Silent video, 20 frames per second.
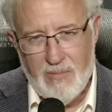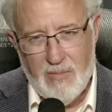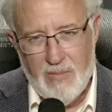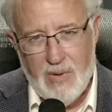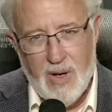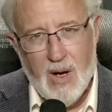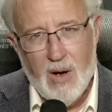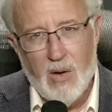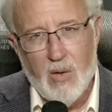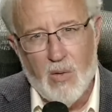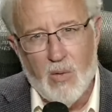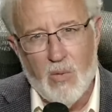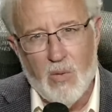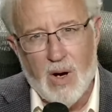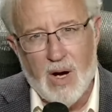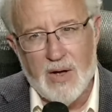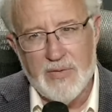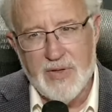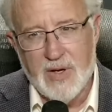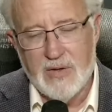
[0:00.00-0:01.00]
no,
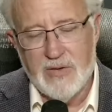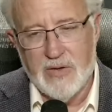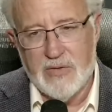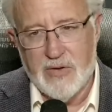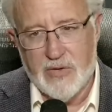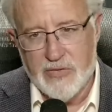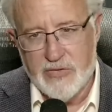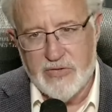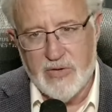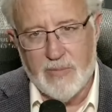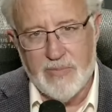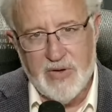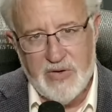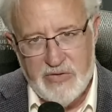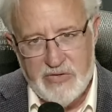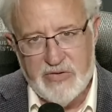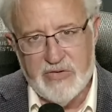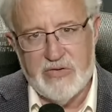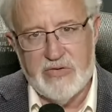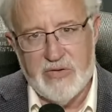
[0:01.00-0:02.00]
I think that there's something
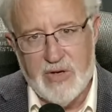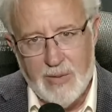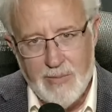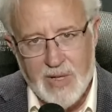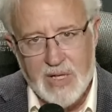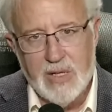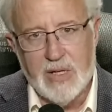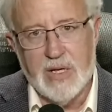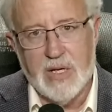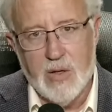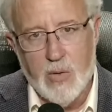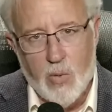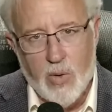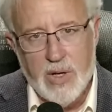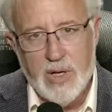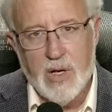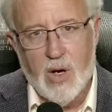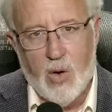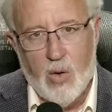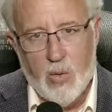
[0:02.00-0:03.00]
systemically
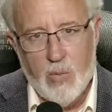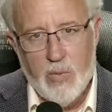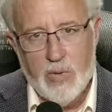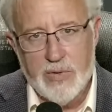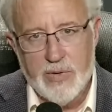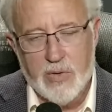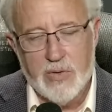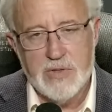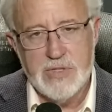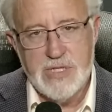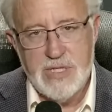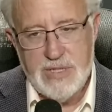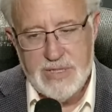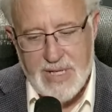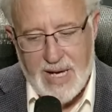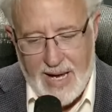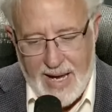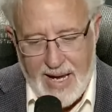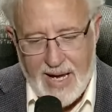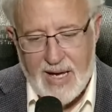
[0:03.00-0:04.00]
going on with her. She's
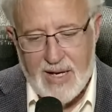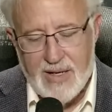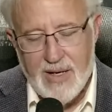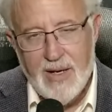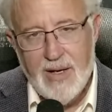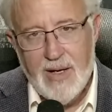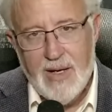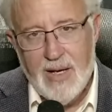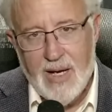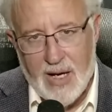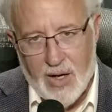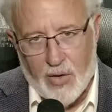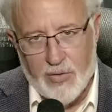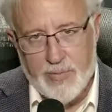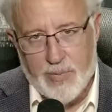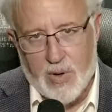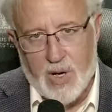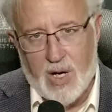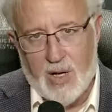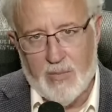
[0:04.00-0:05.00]
oh, had
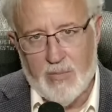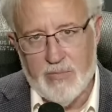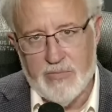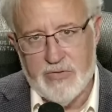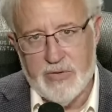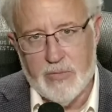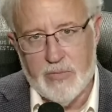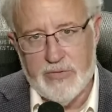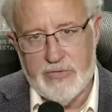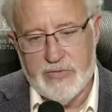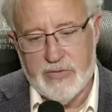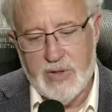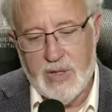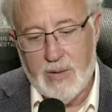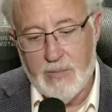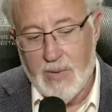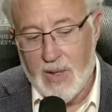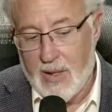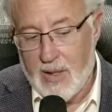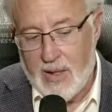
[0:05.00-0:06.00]
health problems, it would
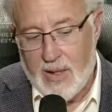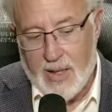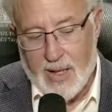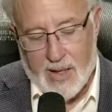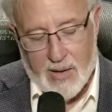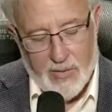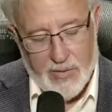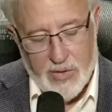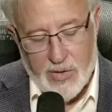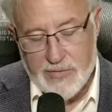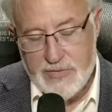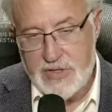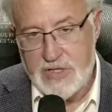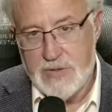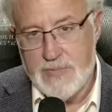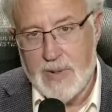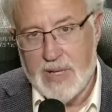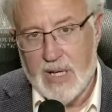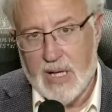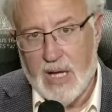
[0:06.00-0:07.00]
seem. I don't know if
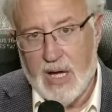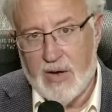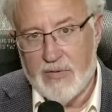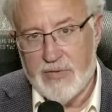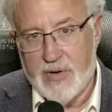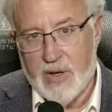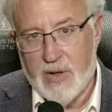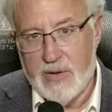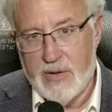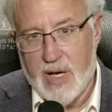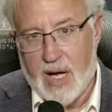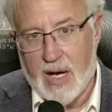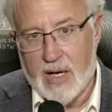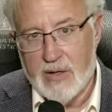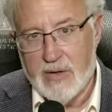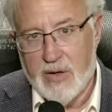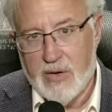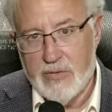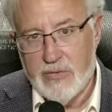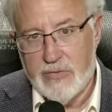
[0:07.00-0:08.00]
she's been left
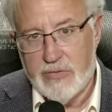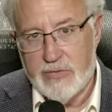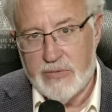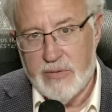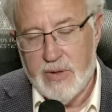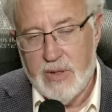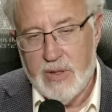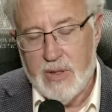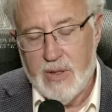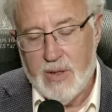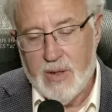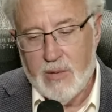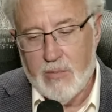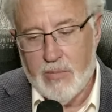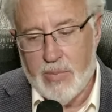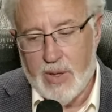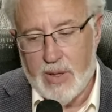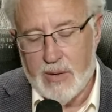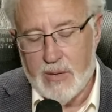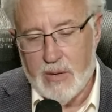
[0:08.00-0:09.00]
undiagnosed,
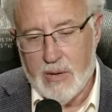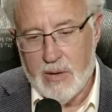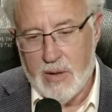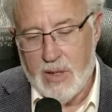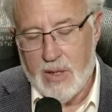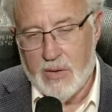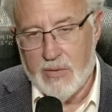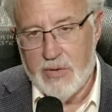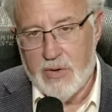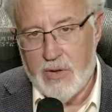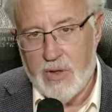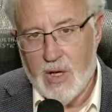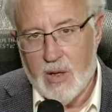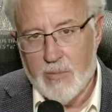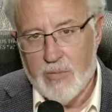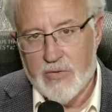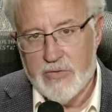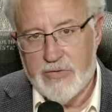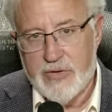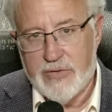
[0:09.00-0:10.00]
but, you know, the
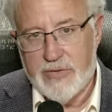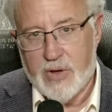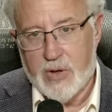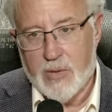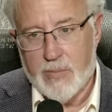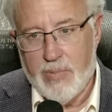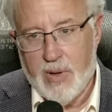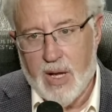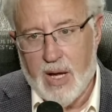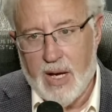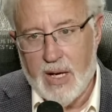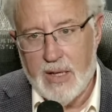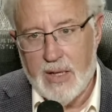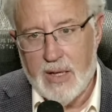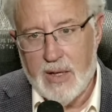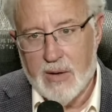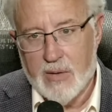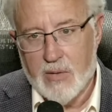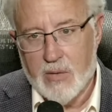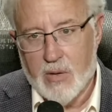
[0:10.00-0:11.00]
numbers that they're
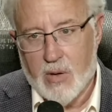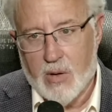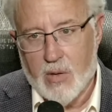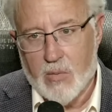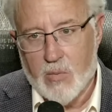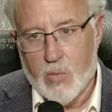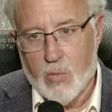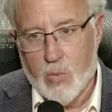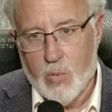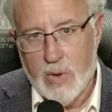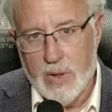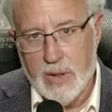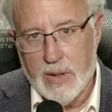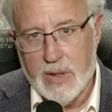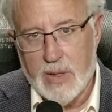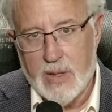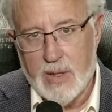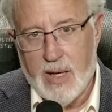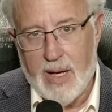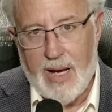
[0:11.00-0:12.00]
applying here are
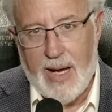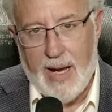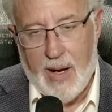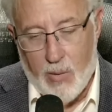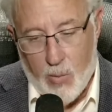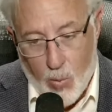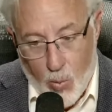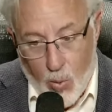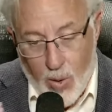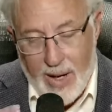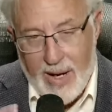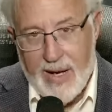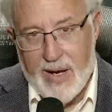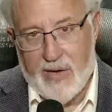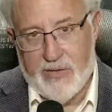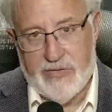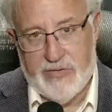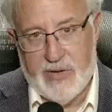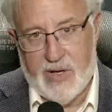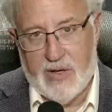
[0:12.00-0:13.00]
really way
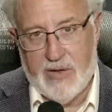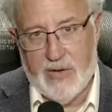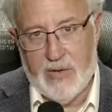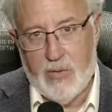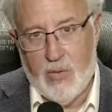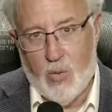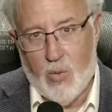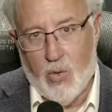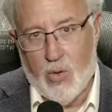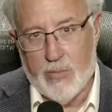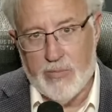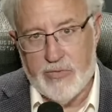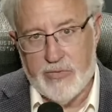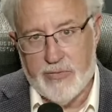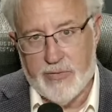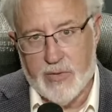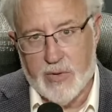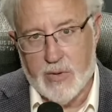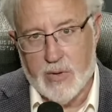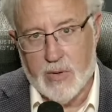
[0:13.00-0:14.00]
outside of the norms
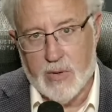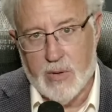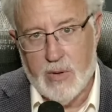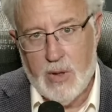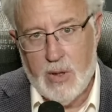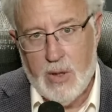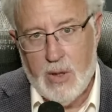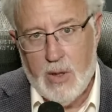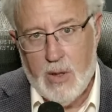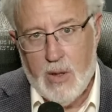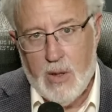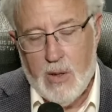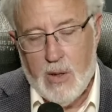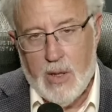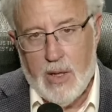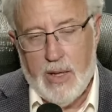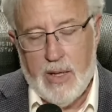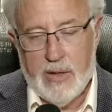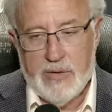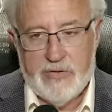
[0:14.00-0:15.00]
for her.
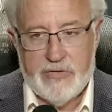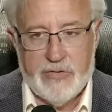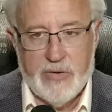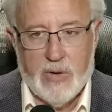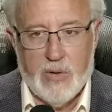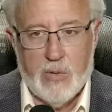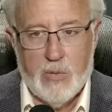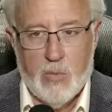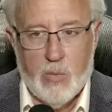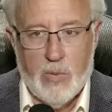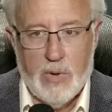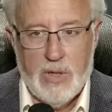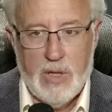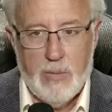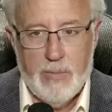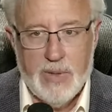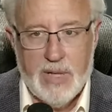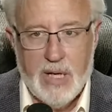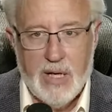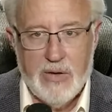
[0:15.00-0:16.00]
I see. And so when
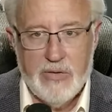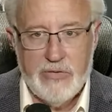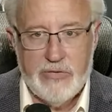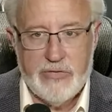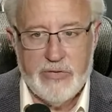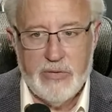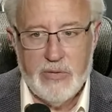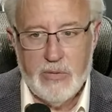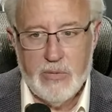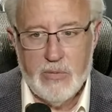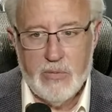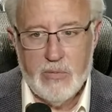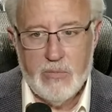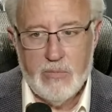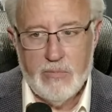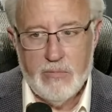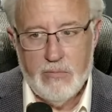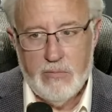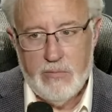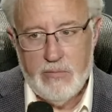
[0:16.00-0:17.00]
you begin to,
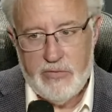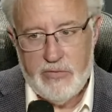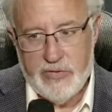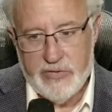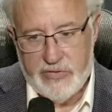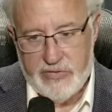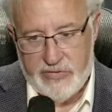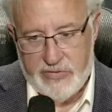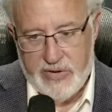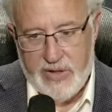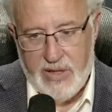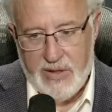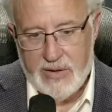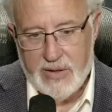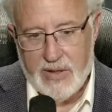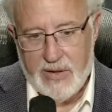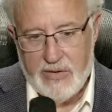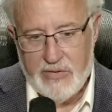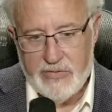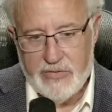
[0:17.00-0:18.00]
to see
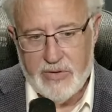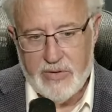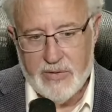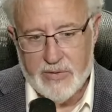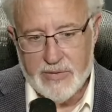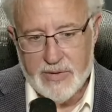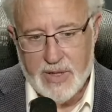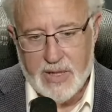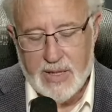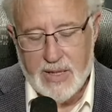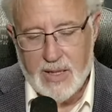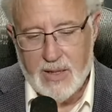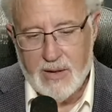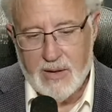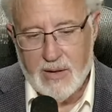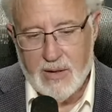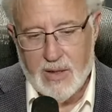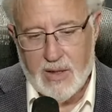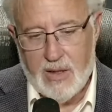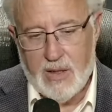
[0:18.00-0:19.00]
these and you're
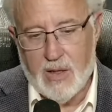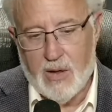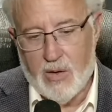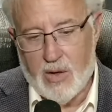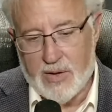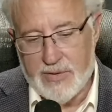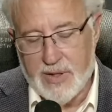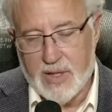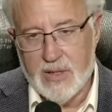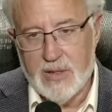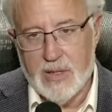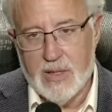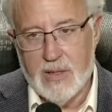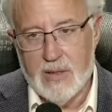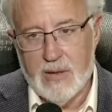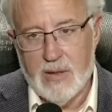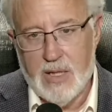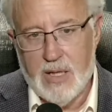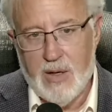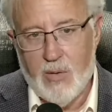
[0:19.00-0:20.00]
thinking, you know, I think
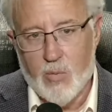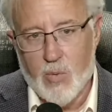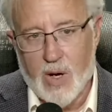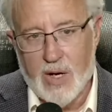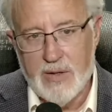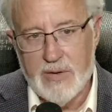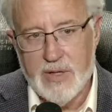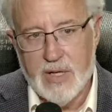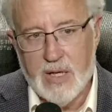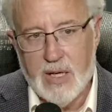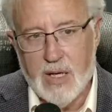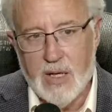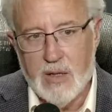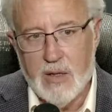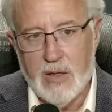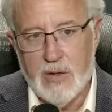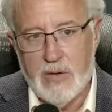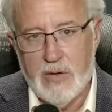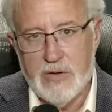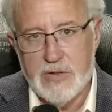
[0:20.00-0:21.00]
that any right-thinking
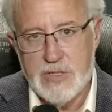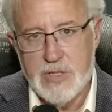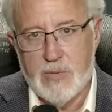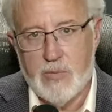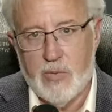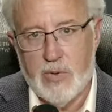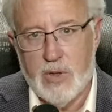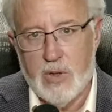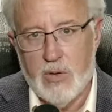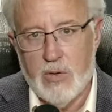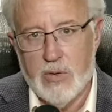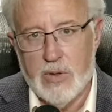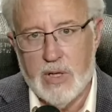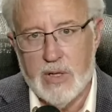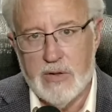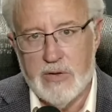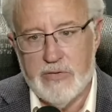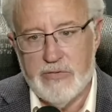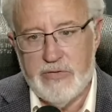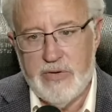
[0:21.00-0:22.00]
clinician would look
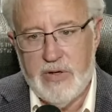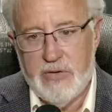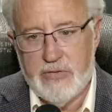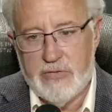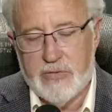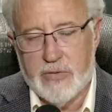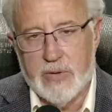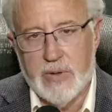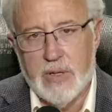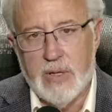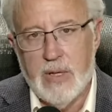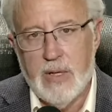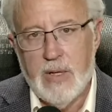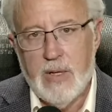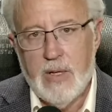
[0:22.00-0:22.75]
at this history